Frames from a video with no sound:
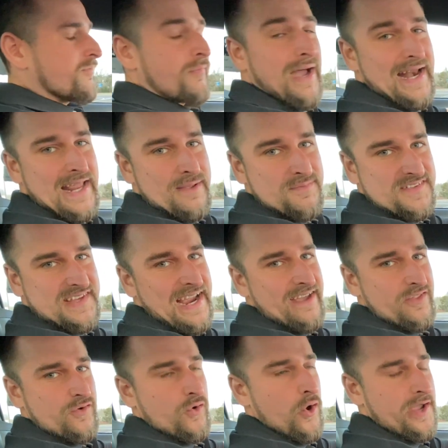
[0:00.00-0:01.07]
My name is
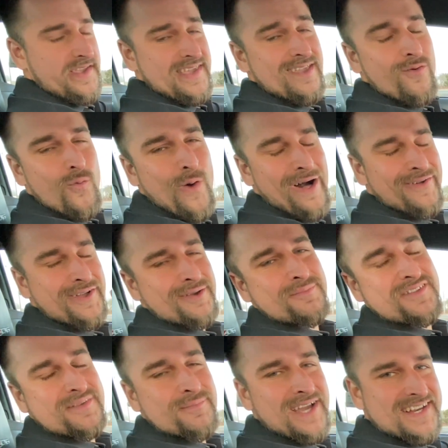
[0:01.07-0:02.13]
Tyler Royke.
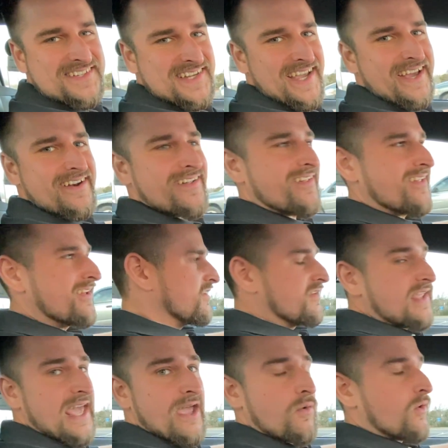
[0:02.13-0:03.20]
Welcome to my channel.
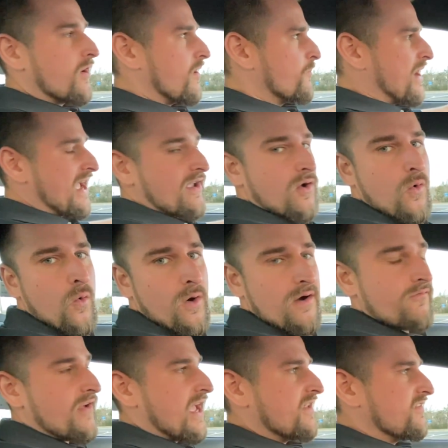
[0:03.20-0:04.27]
Today we're in my
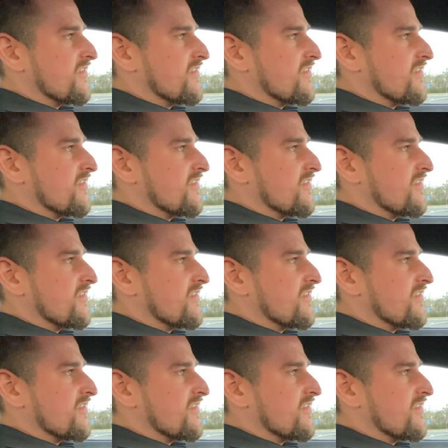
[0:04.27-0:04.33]
Corvette